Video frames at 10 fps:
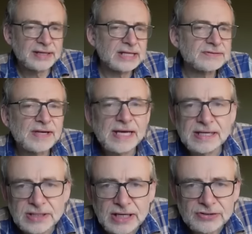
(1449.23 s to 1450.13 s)
that's the
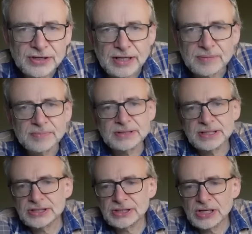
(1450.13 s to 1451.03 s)
heliocentric
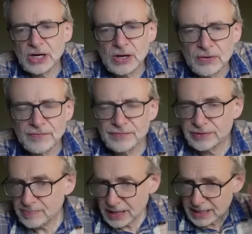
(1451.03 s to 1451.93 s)
position of
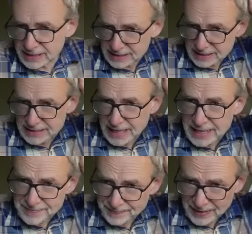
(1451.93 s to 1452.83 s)
the planets
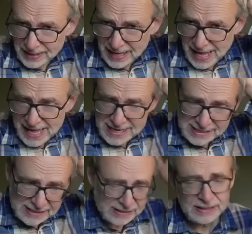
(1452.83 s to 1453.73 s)
today.
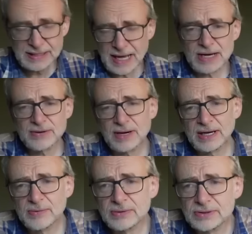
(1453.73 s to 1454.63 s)
And now
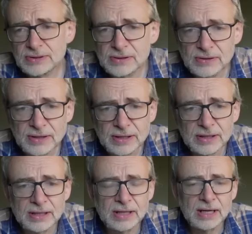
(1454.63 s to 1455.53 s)
I want to look
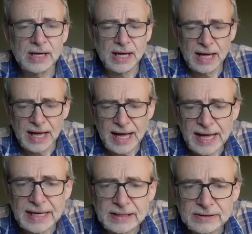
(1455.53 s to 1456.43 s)

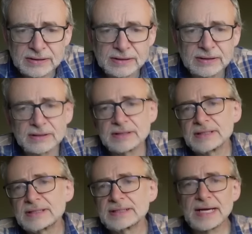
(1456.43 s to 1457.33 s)
at
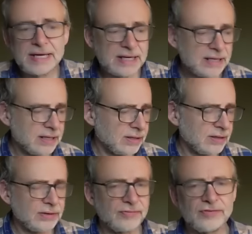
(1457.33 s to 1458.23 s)
today
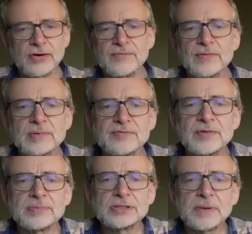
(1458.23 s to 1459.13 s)
from
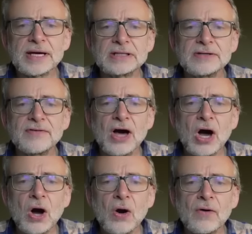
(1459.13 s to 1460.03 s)
the perspective
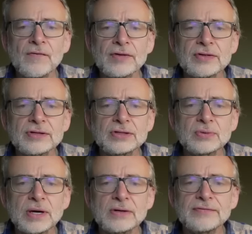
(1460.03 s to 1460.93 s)
of the
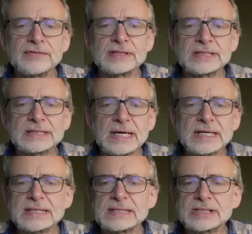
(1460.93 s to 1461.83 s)
12
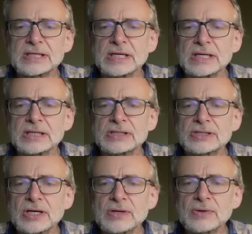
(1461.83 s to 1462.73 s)
signs.
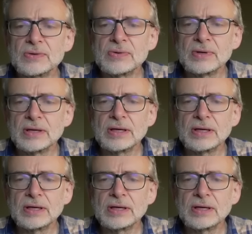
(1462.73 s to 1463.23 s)
So